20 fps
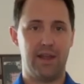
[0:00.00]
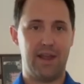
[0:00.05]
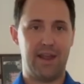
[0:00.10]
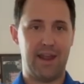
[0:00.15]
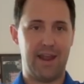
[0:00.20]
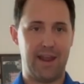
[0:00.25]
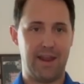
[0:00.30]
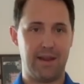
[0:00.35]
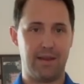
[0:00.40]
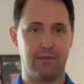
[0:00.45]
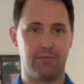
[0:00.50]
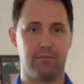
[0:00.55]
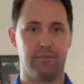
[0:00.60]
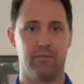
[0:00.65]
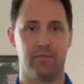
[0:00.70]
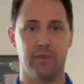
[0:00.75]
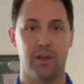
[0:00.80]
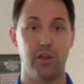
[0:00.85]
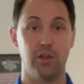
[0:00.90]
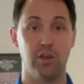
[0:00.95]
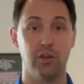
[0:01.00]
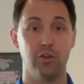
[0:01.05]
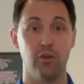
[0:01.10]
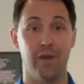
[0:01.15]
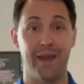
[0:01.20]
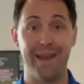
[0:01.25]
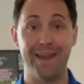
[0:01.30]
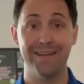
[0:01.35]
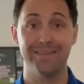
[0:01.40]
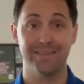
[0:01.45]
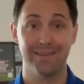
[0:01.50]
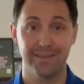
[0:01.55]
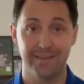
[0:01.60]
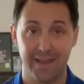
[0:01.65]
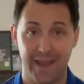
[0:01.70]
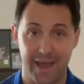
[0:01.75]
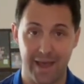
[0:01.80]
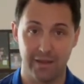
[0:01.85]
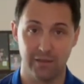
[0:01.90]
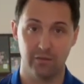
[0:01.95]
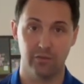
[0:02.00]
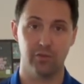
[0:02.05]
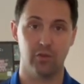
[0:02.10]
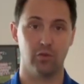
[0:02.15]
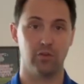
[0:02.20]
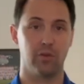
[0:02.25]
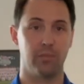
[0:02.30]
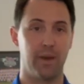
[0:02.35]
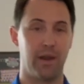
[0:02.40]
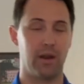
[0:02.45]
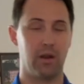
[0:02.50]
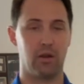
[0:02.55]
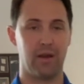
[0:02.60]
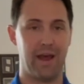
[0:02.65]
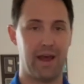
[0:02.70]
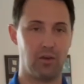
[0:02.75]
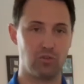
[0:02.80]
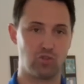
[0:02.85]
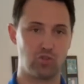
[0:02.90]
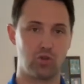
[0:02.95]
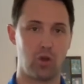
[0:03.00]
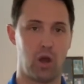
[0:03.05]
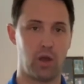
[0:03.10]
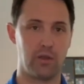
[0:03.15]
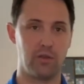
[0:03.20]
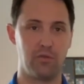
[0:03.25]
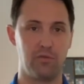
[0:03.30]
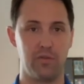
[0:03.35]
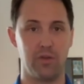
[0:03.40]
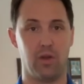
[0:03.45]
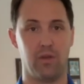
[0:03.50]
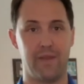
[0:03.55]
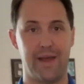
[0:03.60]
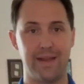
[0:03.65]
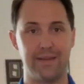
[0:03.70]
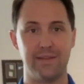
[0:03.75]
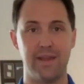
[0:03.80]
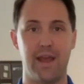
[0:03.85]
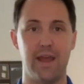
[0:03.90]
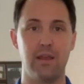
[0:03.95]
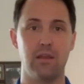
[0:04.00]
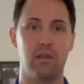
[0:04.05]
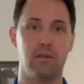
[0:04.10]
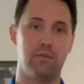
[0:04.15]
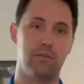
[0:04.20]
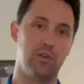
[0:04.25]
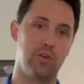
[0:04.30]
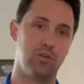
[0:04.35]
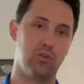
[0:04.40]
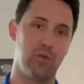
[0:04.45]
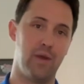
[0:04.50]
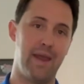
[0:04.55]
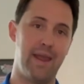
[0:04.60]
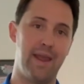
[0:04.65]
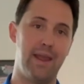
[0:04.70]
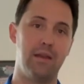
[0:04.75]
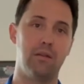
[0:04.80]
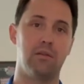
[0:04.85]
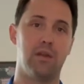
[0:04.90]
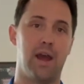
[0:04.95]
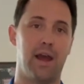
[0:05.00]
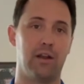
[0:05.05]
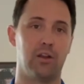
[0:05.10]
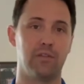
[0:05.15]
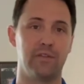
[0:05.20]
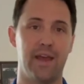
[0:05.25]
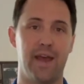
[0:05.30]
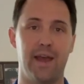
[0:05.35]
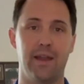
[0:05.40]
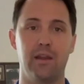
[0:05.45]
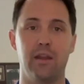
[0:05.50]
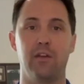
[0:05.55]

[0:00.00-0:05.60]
8. Now you can do 8 to 10, so depending on how strong you feel that day, if you can do 8, 9, or 10.